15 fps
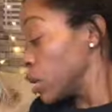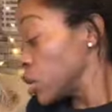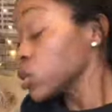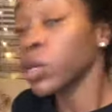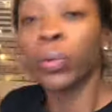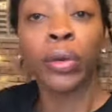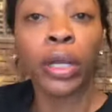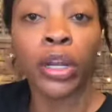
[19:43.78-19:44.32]

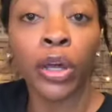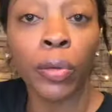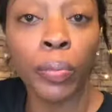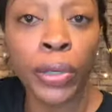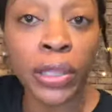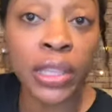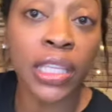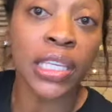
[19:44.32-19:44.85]
So we're going to go
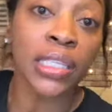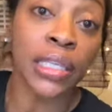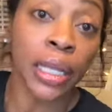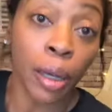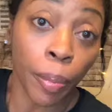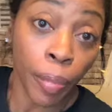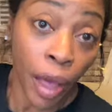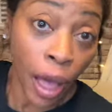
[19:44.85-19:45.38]
put this in
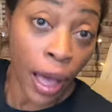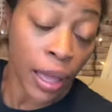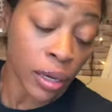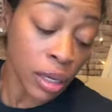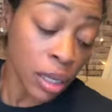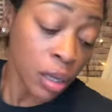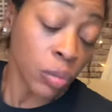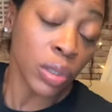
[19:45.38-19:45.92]
a pot
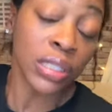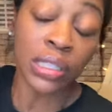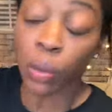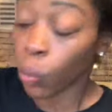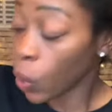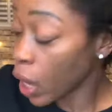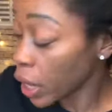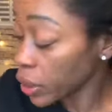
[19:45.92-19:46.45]
with
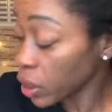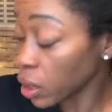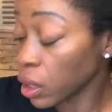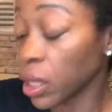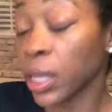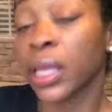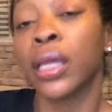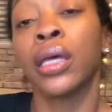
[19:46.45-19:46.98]
some water,
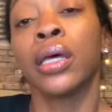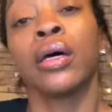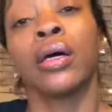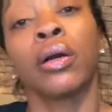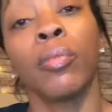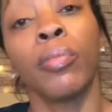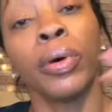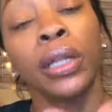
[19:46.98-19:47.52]

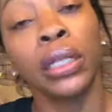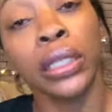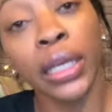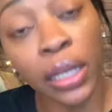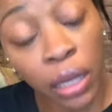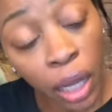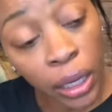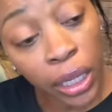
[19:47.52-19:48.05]
gonna put a lid
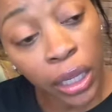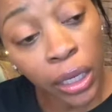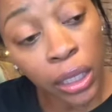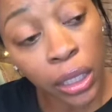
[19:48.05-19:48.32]
on it,